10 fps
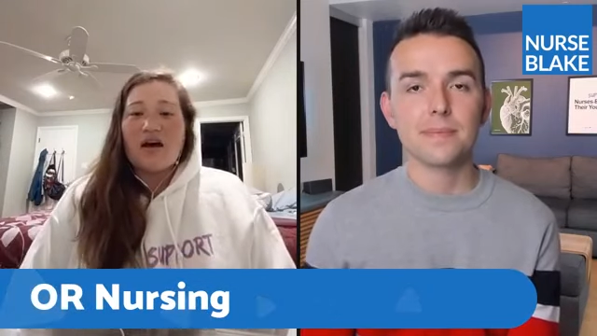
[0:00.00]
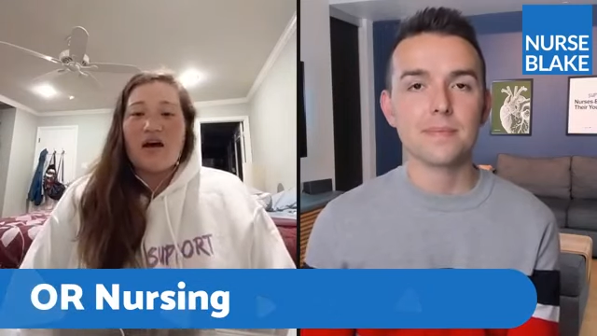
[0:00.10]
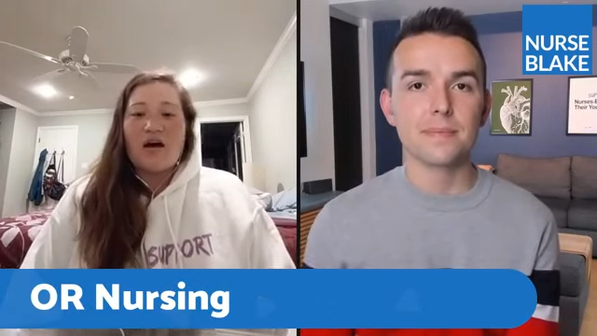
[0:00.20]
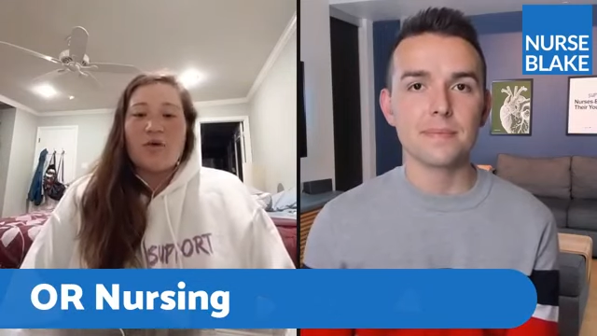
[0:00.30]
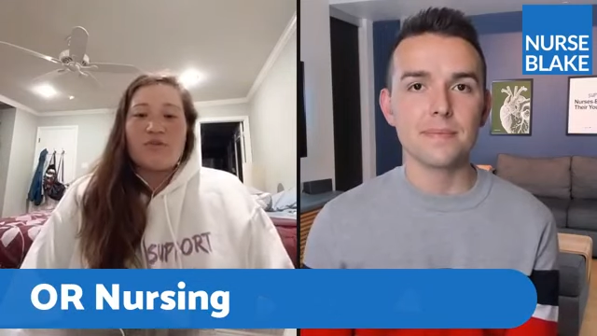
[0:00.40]

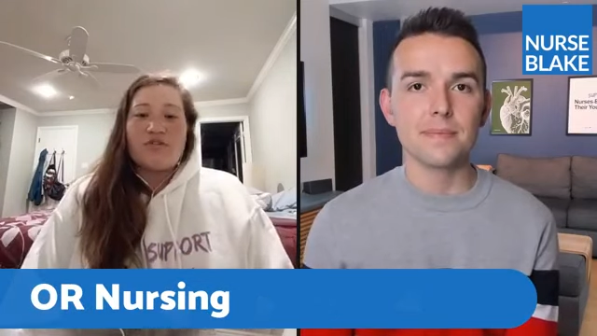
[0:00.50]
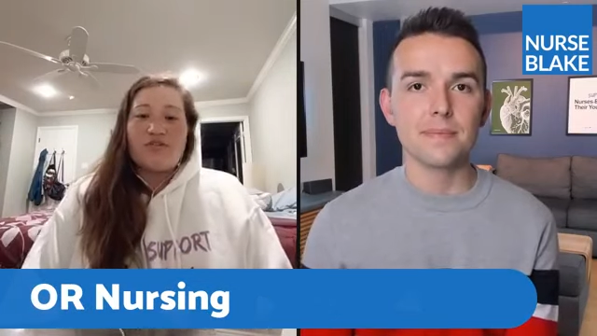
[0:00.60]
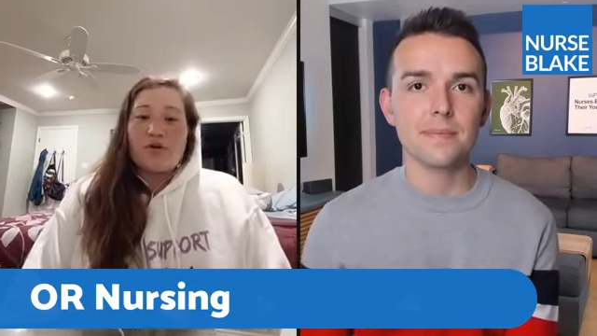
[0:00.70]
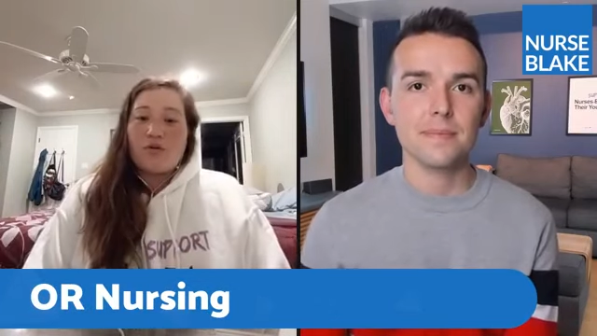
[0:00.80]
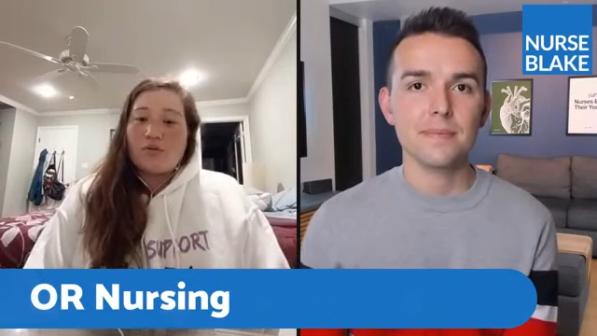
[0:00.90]
Speaker 1: um,
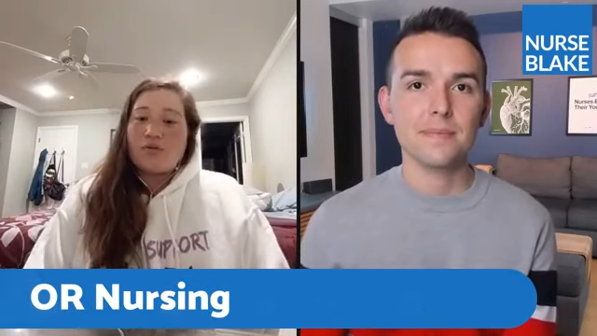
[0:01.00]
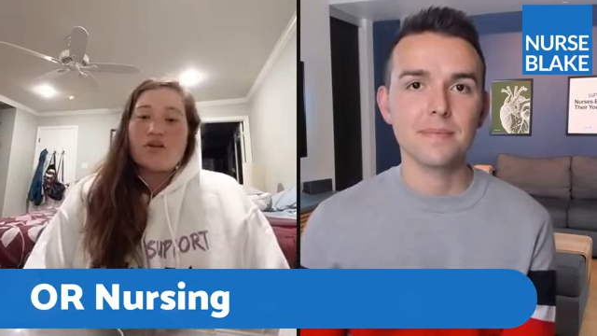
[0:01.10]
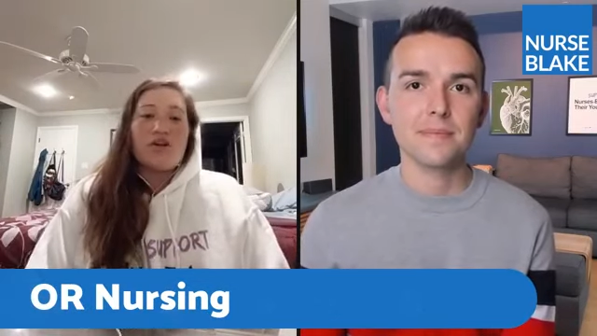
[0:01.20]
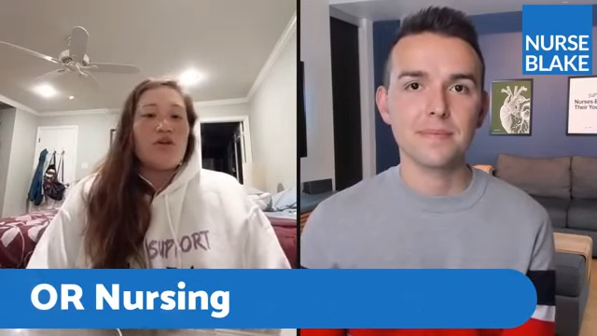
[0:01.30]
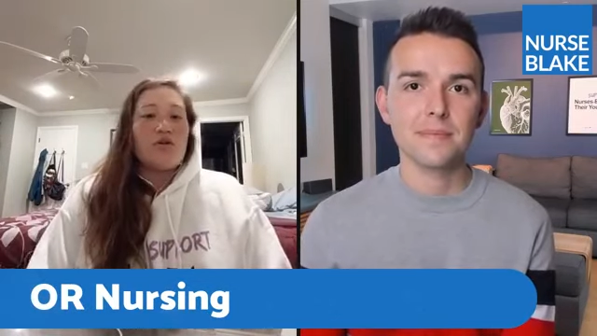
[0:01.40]
so
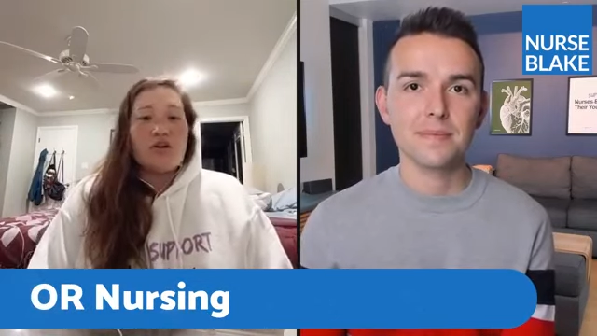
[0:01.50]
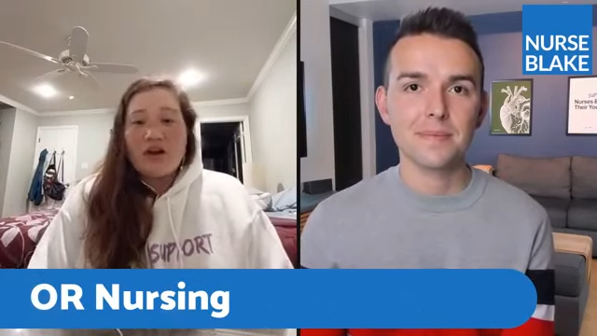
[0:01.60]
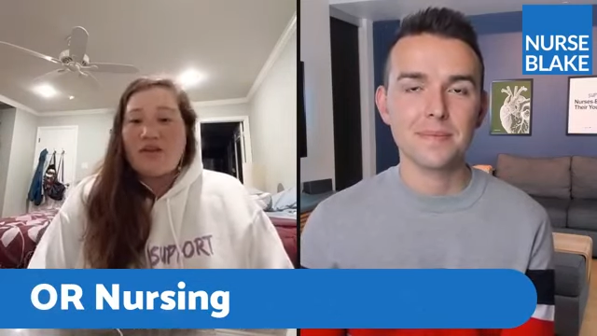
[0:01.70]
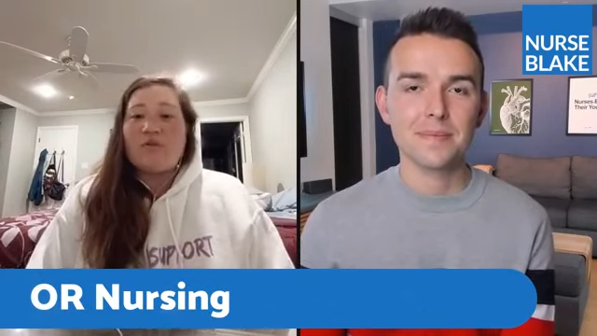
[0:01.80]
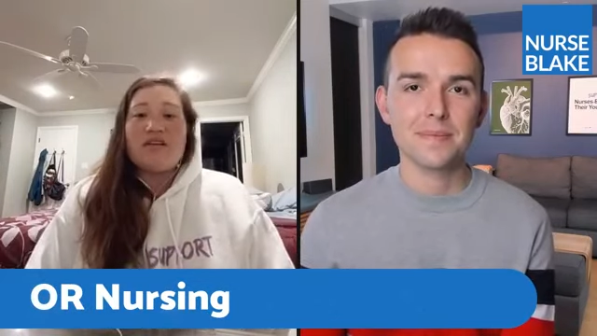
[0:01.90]
you know there
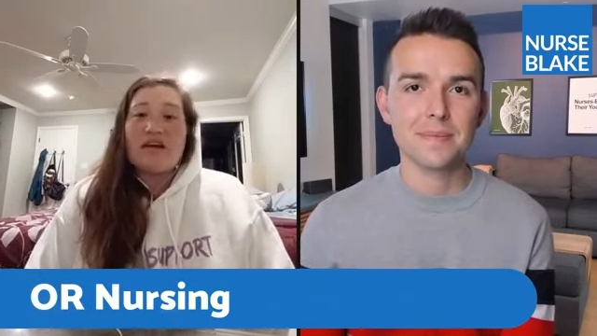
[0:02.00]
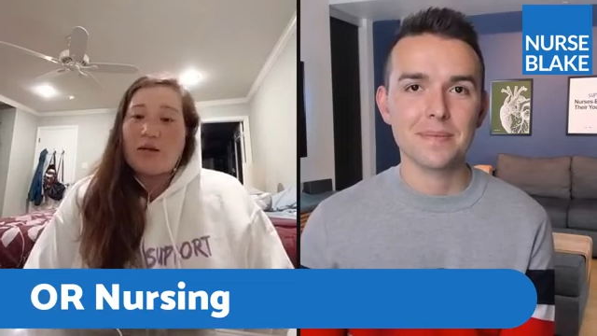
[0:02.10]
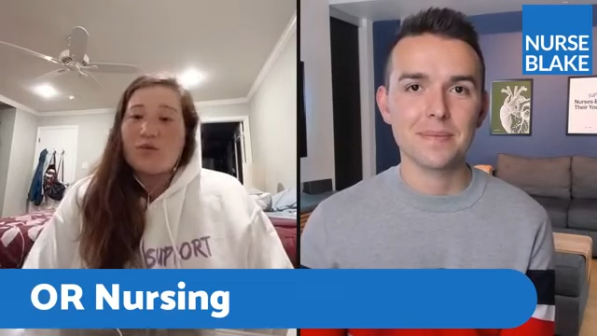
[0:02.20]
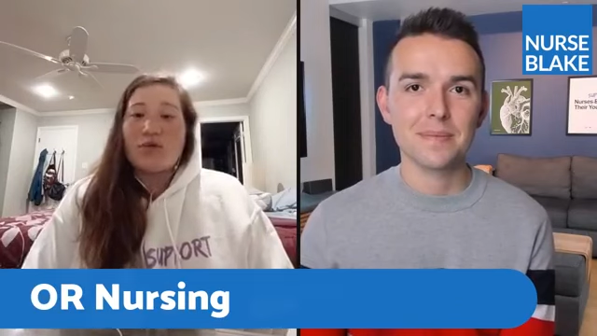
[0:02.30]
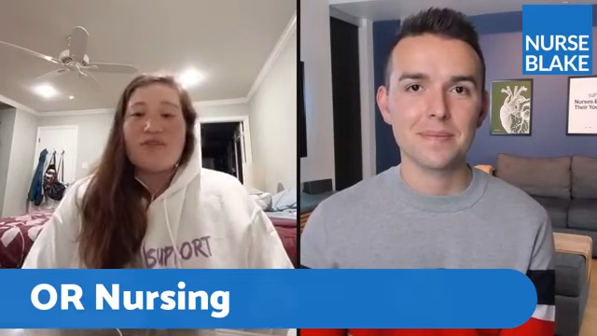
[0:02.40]
have been
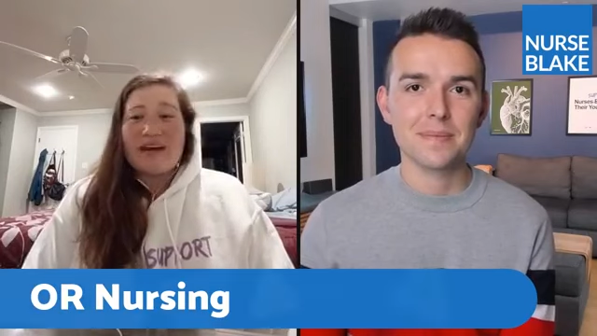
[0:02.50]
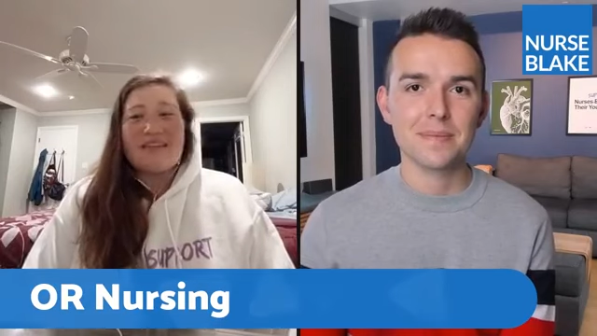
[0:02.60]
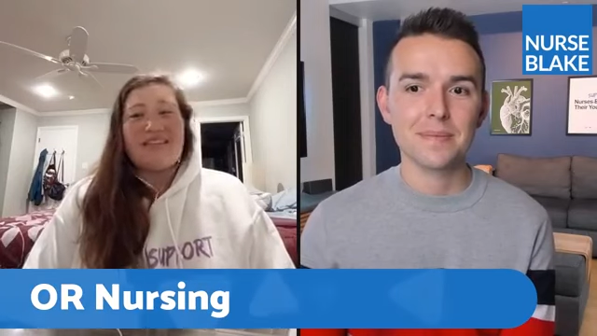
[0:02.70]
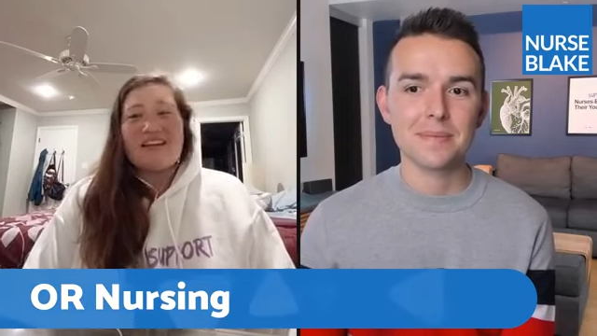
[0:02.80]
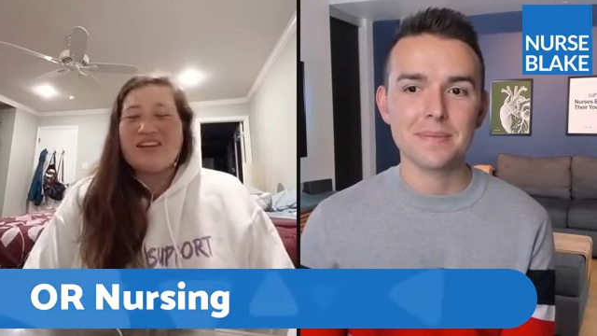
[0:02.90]
times where i've had to
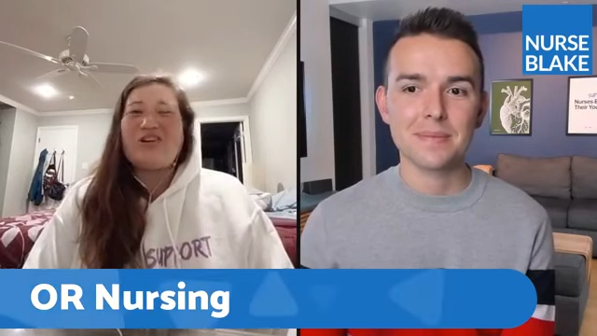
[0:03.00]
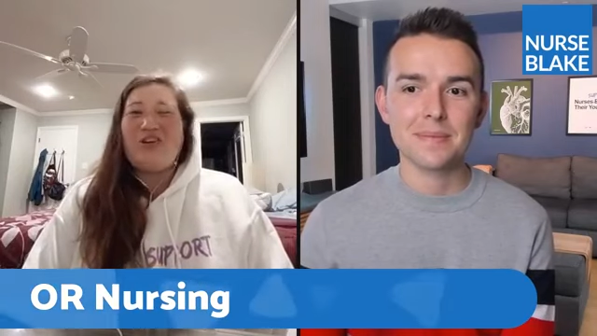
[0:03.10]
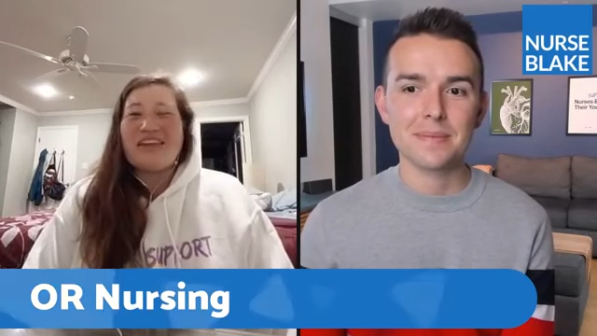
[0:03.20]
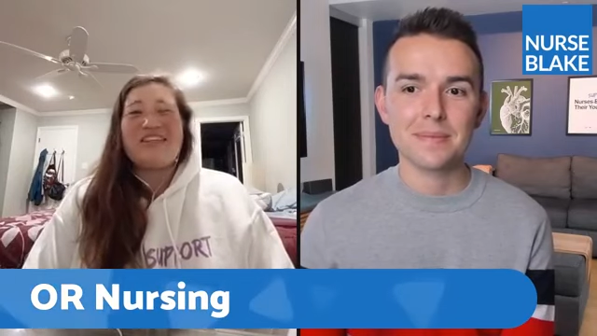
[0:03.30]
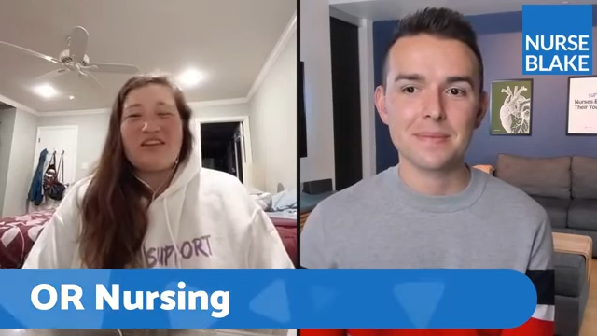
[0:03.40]
say you know
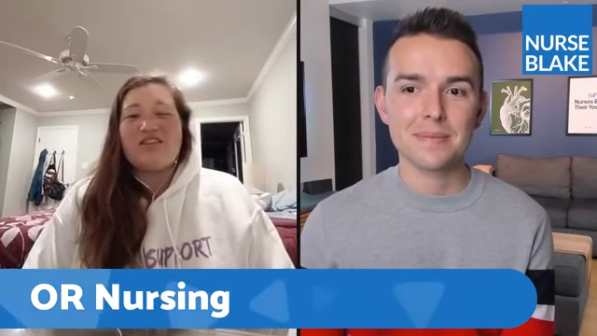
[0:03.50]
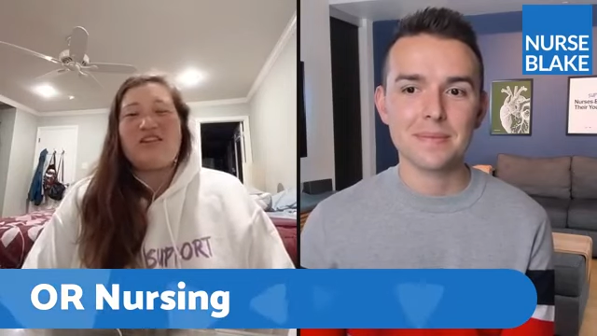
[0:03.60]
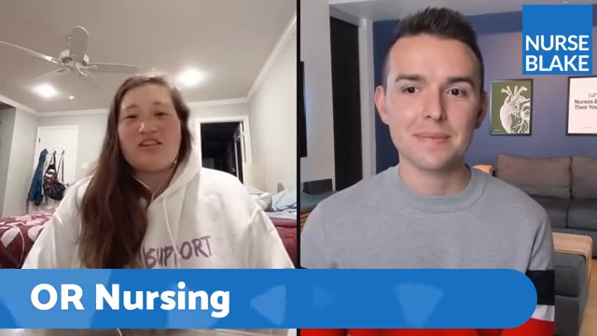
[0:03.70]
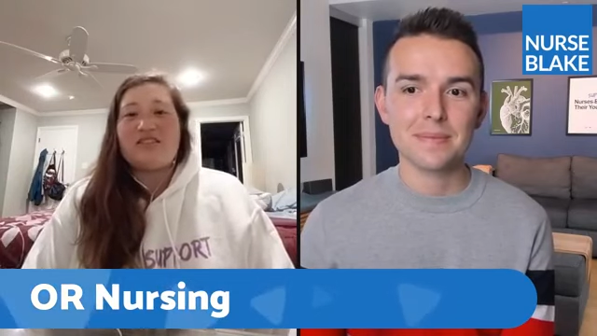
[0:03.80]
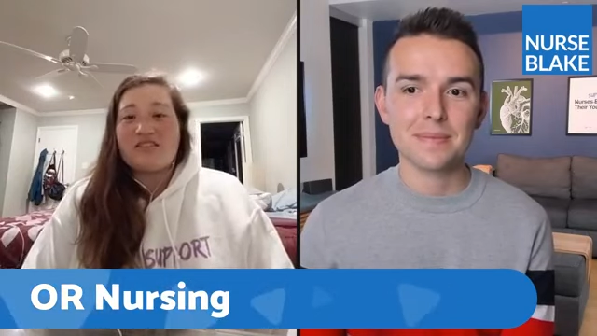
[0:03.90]
i think you
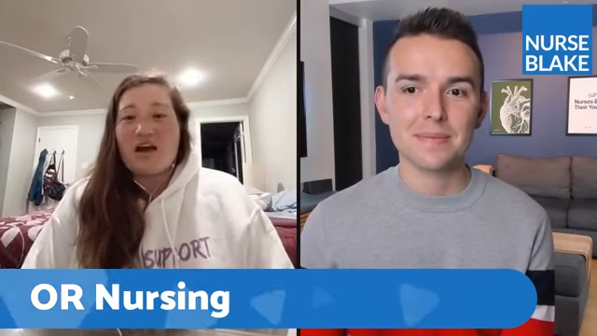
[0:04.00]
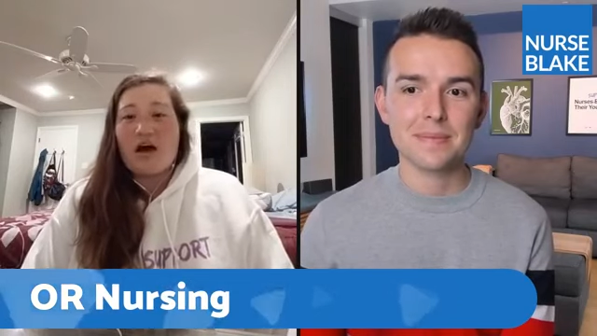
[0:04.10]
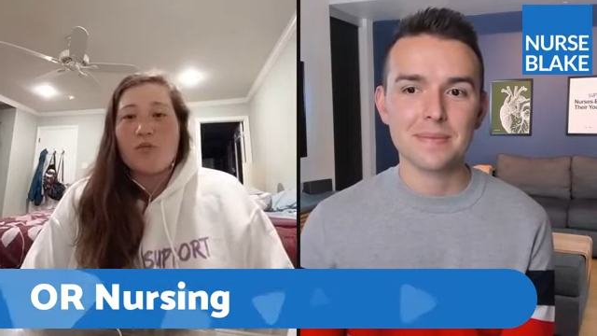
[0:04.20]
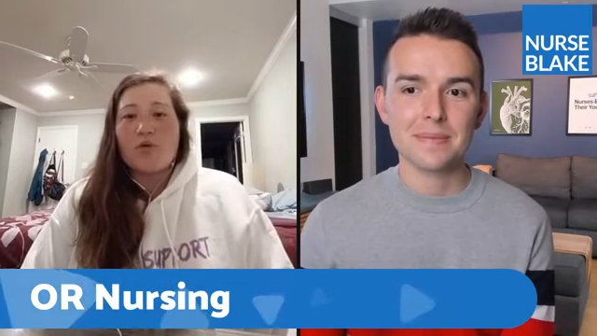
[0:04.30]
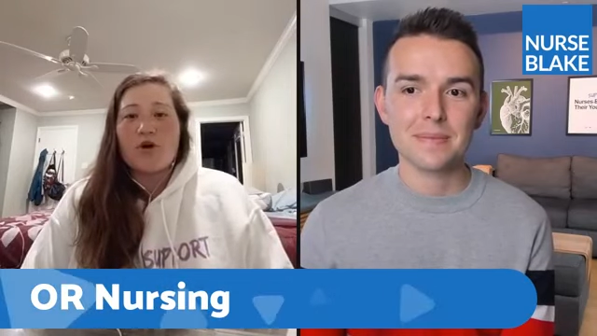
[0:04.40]
need to
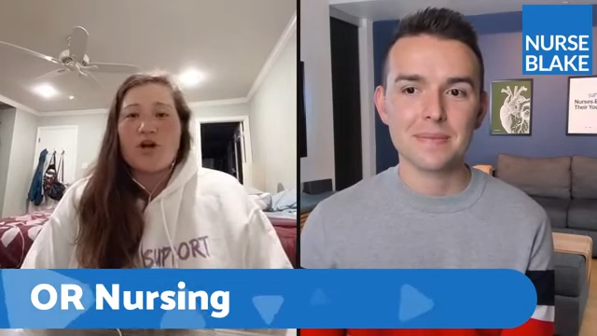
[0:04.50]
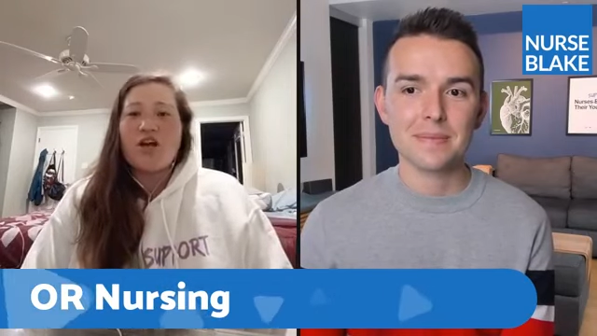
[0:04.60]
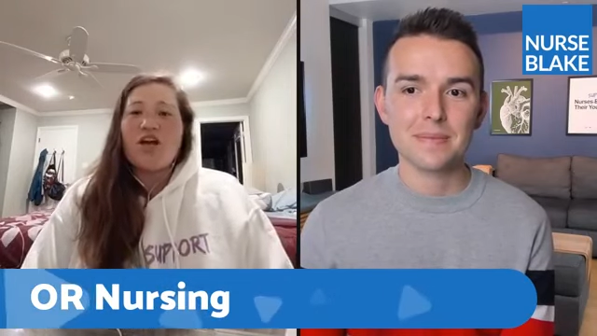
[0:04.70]
stop or